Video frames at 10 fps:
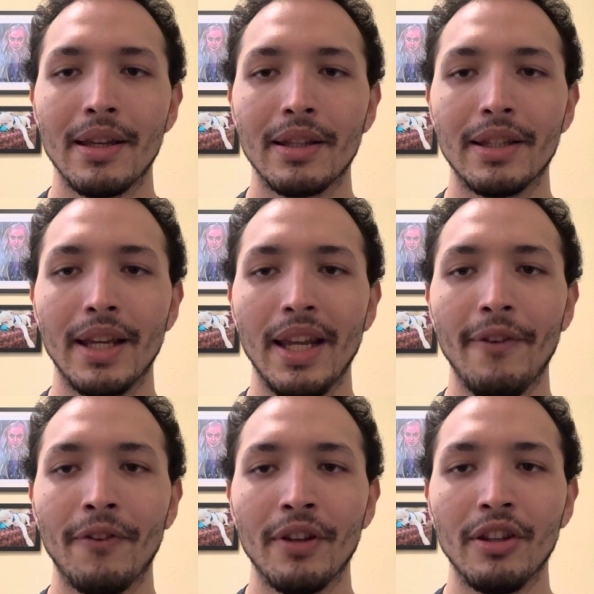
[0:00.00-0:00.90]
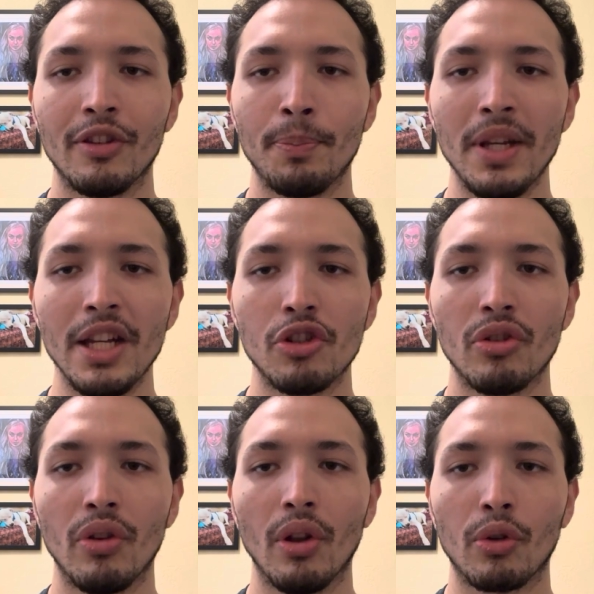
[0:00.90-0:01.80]
gave his
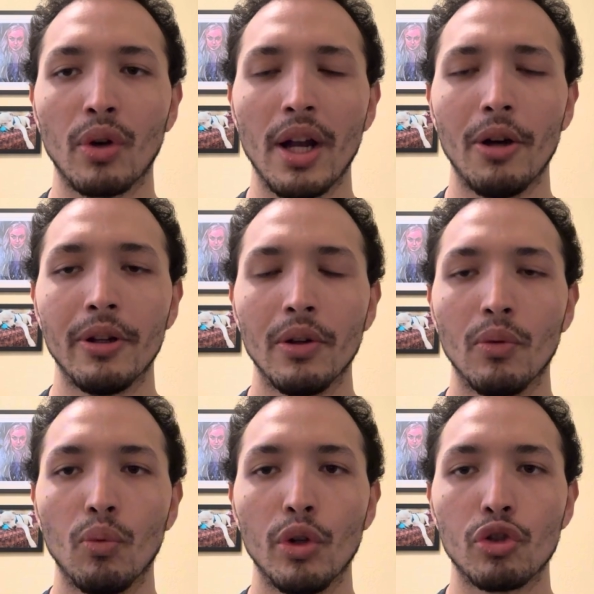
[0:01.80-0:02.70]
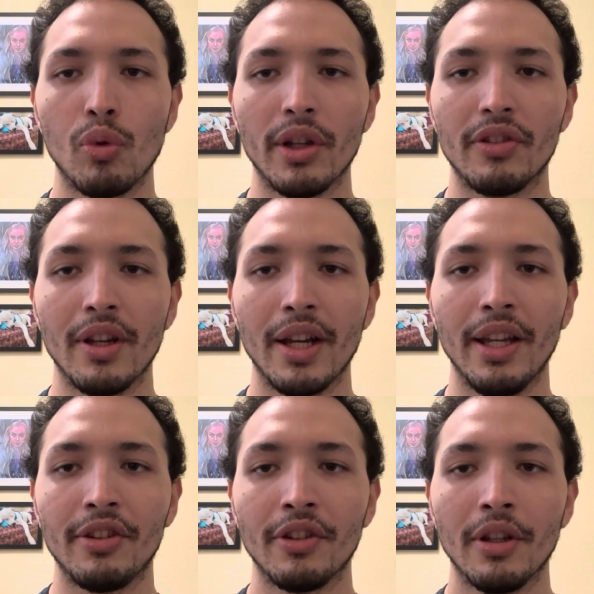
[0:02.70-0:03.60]
speech to the crowd, which was
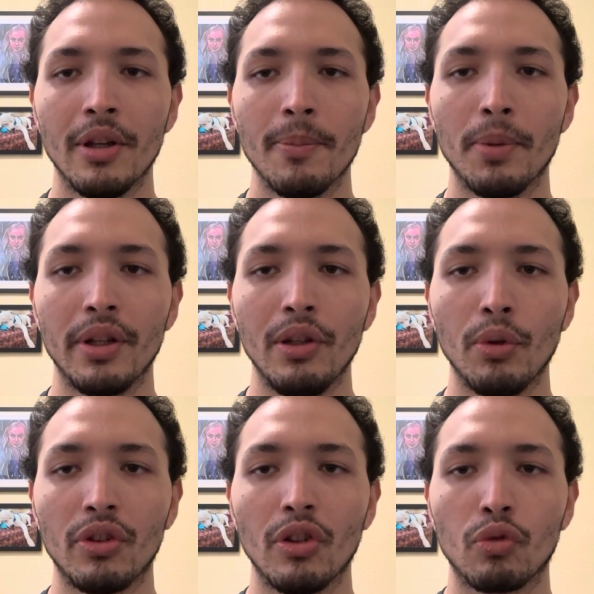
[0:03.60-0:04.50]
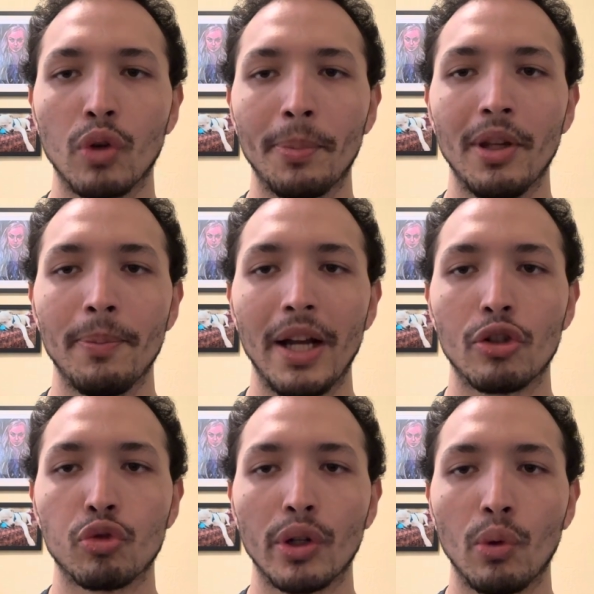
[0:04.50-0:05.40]
nice, but he was disrupted by
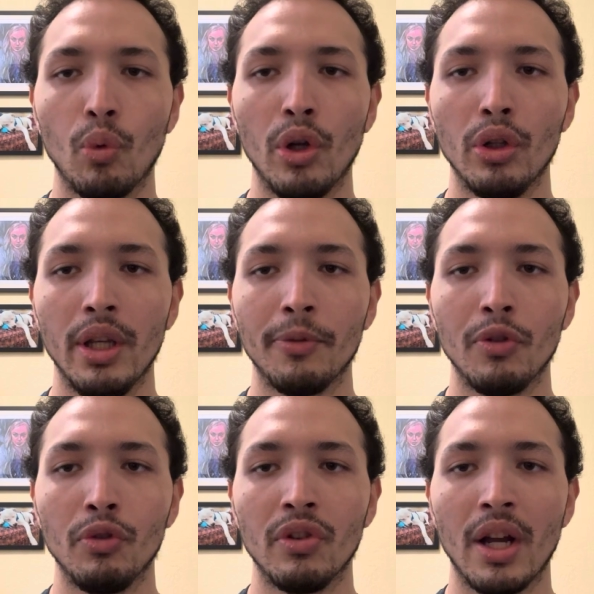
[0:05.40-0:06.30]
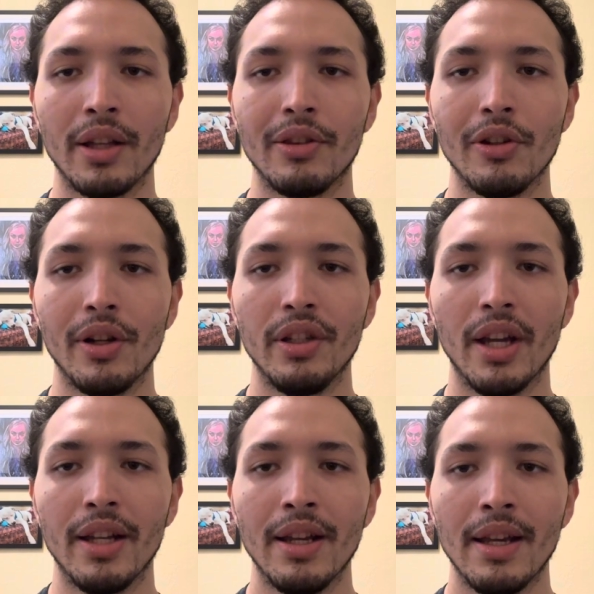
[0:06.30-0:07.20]
Trick Williams, who's not done
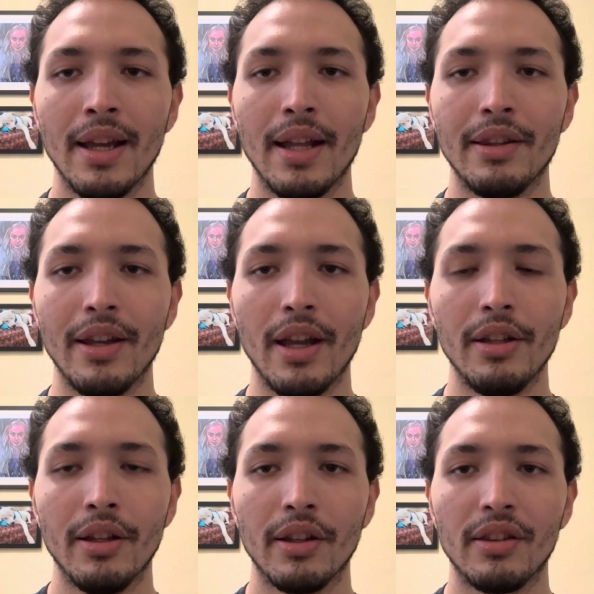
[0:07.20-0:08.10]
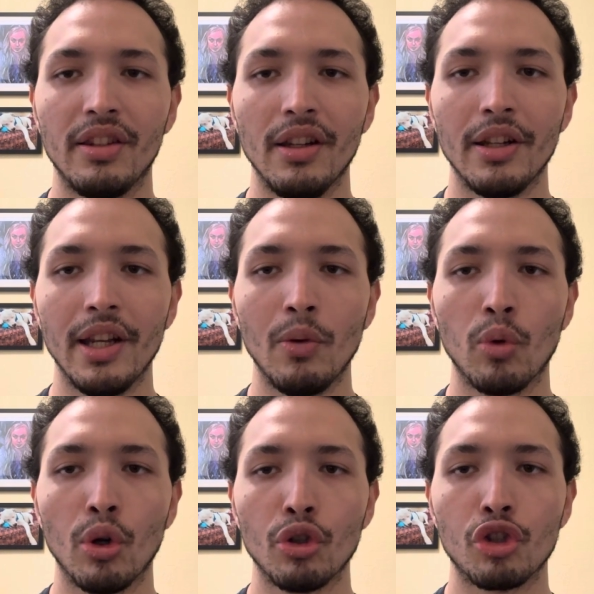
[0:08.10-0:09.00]
yet. And then TNA
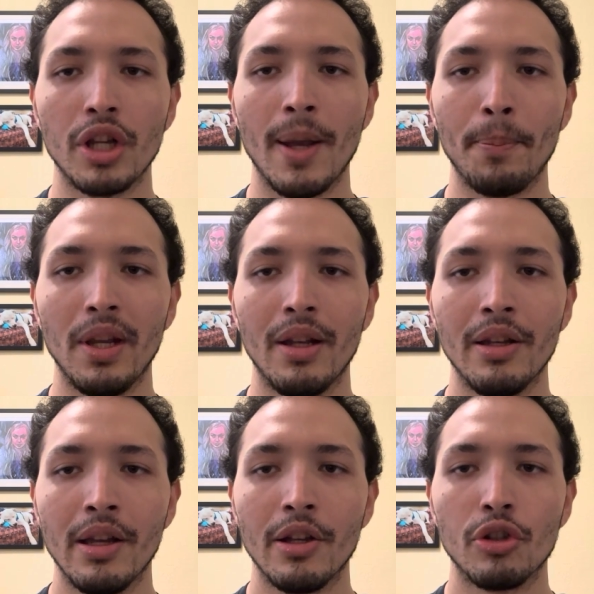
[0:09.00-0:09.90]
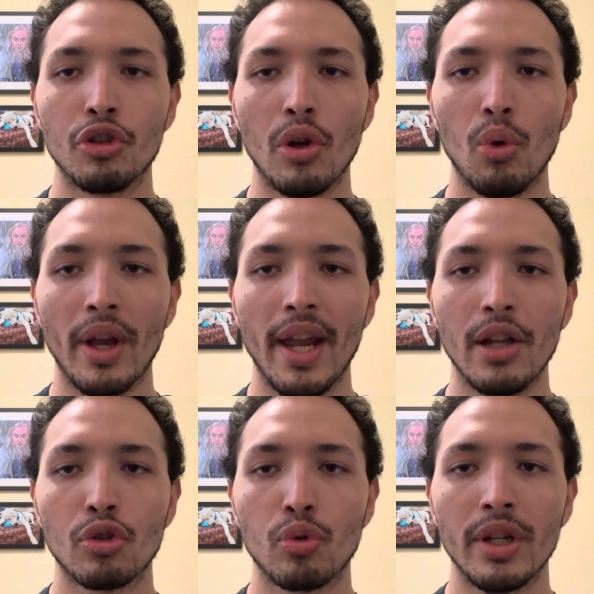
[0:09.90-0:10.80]
World Champion Joe
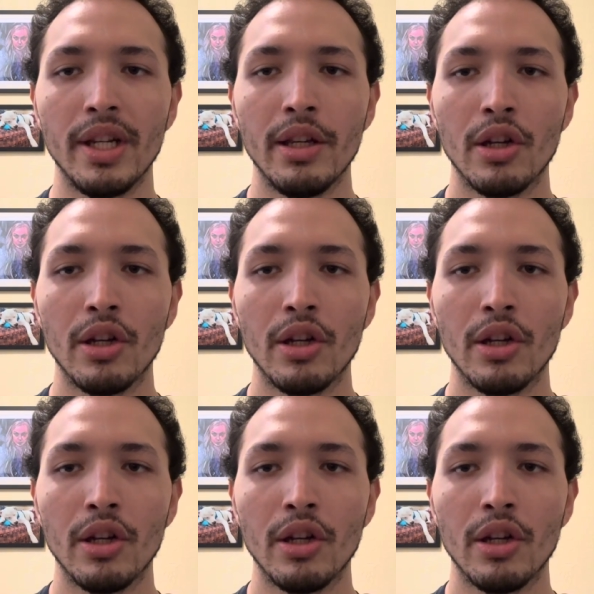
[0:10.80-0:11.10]
Hendry